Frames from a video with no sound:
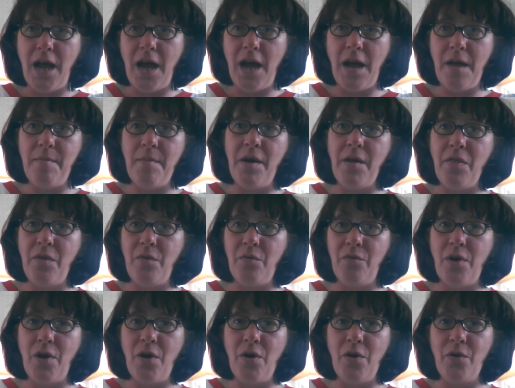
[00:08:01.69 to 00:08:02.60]
I'm on
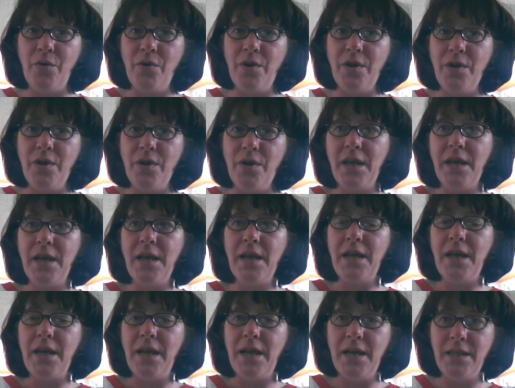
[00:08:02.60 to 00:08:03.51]
the road,
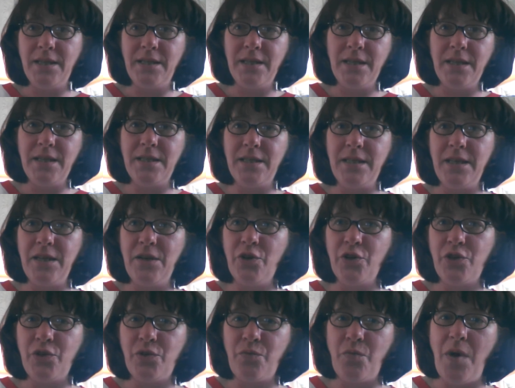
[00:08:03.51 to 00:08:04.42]
it's in a
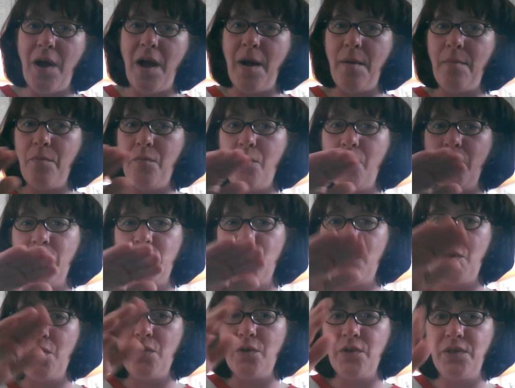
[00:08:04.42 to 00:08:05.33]
cedar swamp,
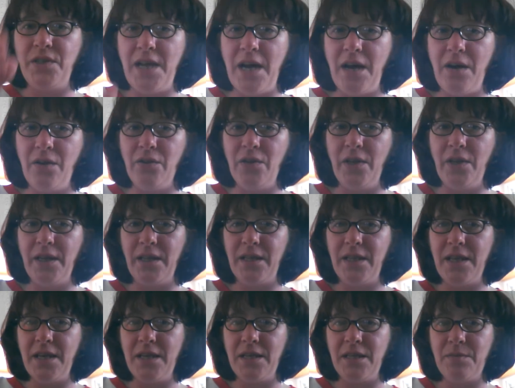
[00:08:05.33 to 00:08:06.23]
which goes down
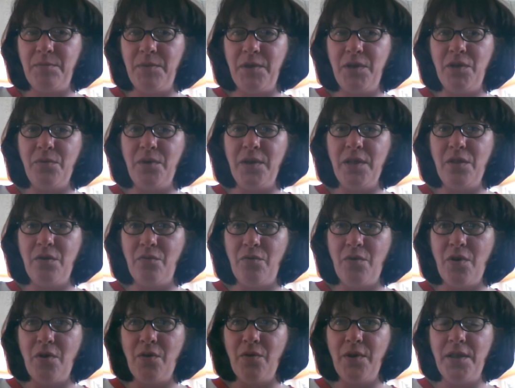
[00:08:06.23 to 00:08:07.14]
like this between the
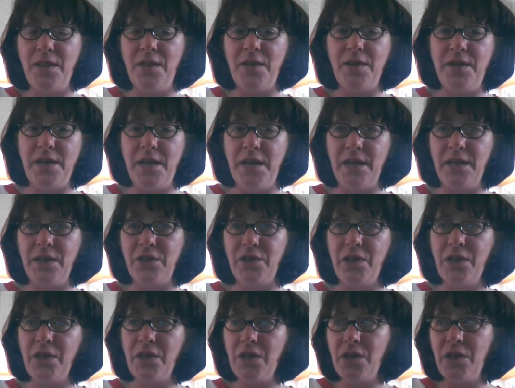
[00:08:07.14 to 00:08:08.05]
road and the
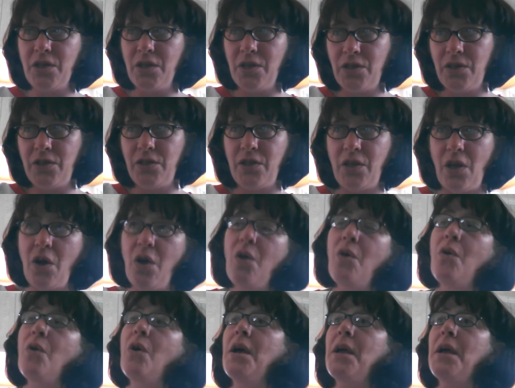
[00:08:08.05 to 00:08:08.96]
ditch.
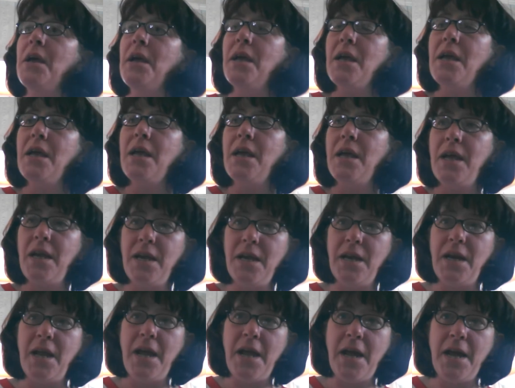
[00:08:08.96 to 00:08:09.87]
So
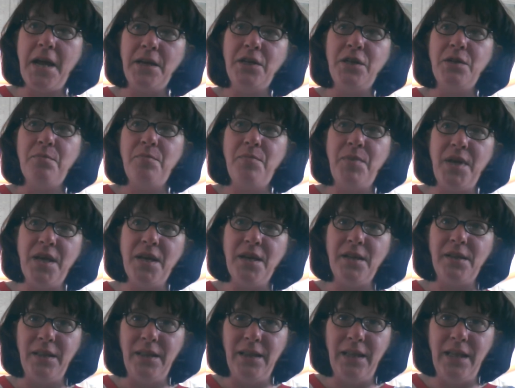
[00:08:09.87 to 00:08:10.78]
it had to be
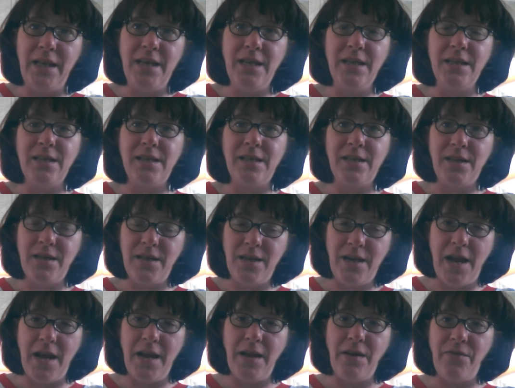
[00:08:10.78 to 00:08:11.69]
at least
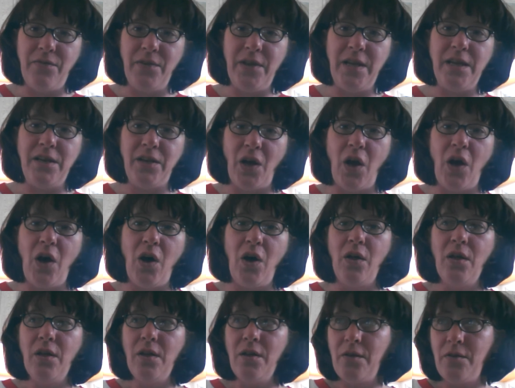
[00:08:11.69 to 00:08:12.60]
9 feet
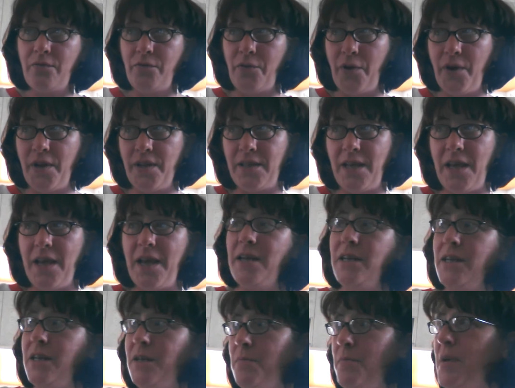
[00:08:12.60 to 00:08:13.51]
tall for its
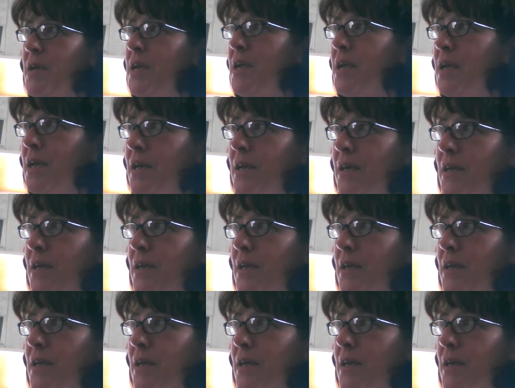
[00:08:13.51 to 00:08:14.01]
head to be